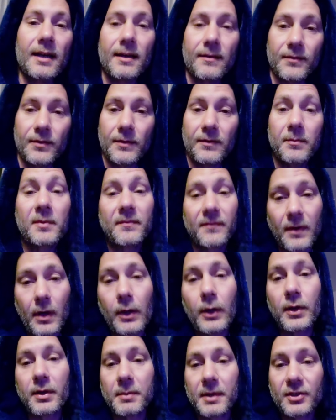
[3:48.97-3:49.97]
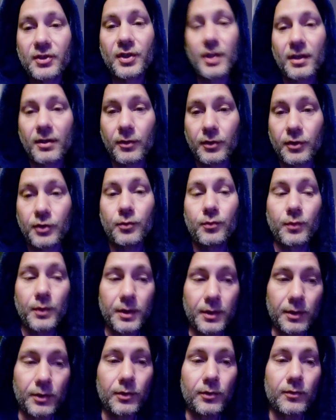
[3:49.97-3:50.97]
if you've been following my channel,
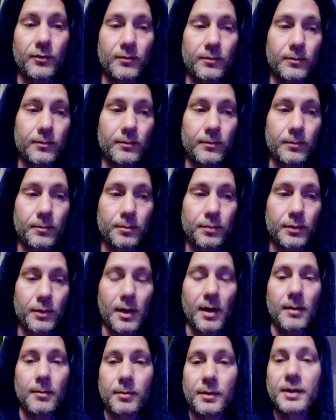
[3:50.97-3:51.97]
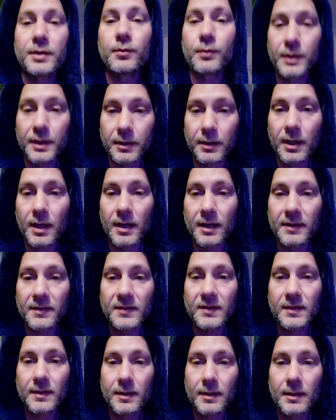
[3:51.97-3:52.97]
you probably
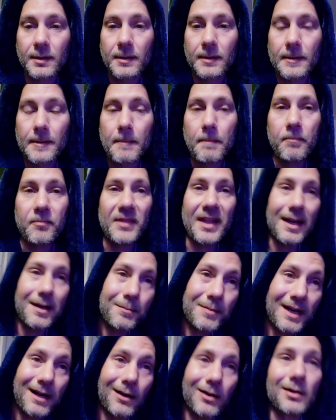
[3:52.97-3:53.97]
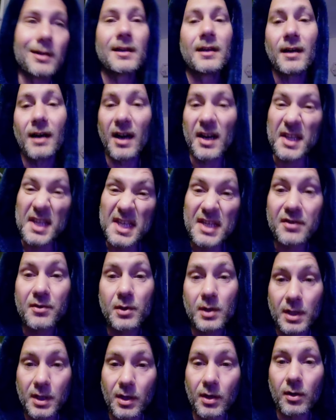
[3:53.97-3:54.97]
realize that about a
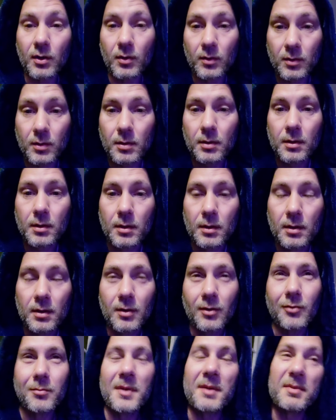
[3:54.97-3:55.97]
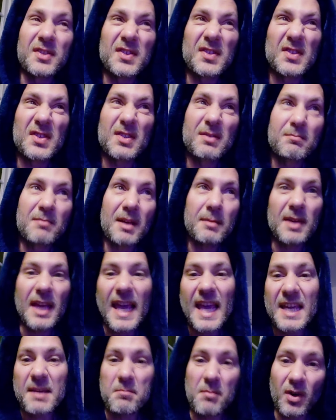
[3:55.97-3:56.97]
year ago, or
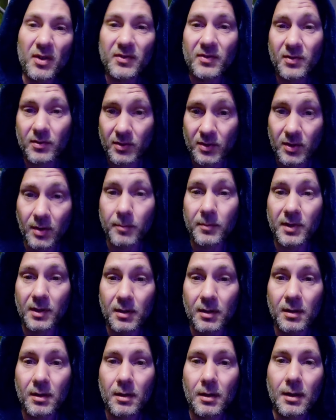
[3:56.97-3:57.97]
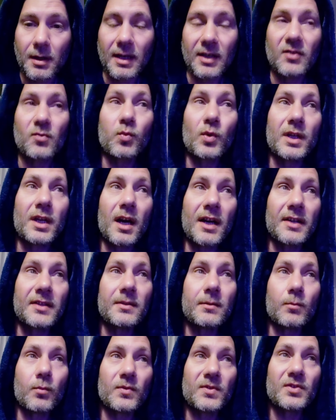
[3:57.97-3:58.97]
maybe 8 months or something, is when I
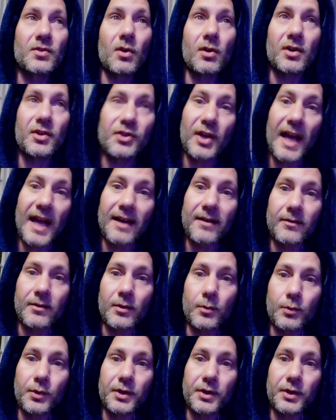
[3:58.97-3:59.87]
started to have a